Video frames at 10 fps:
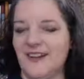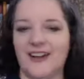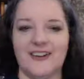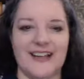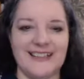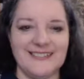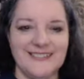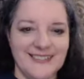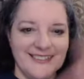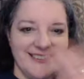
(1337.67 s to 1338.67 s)
all right.
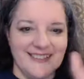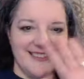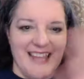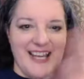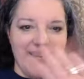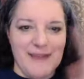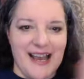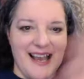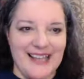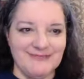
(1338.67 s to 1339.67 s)
Thank you. Bye.